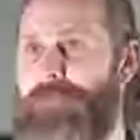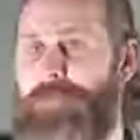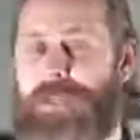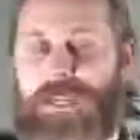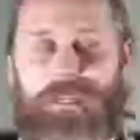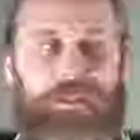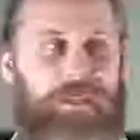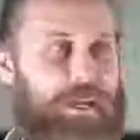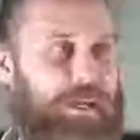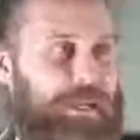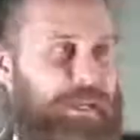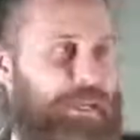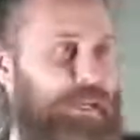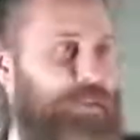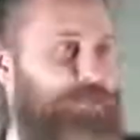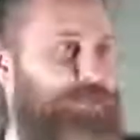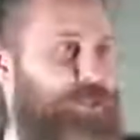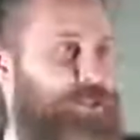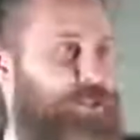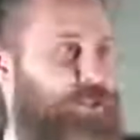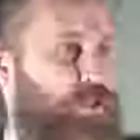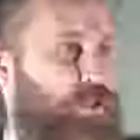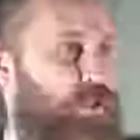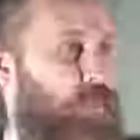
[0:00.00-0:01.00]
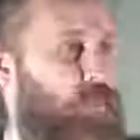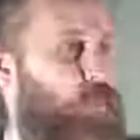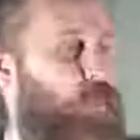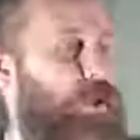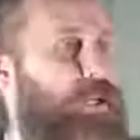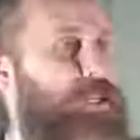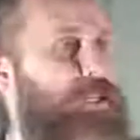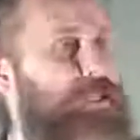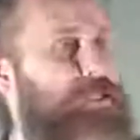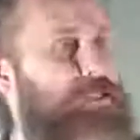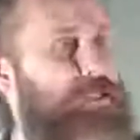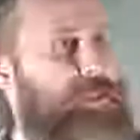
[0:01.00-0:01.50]
And yet he gives it to you, and
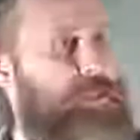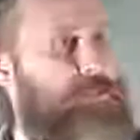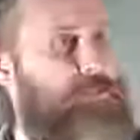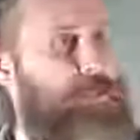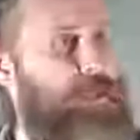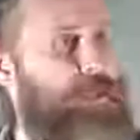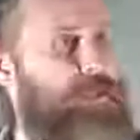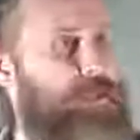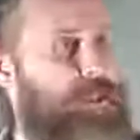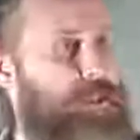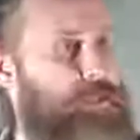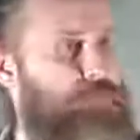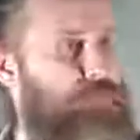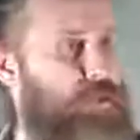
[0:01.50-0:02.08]
we need to speak those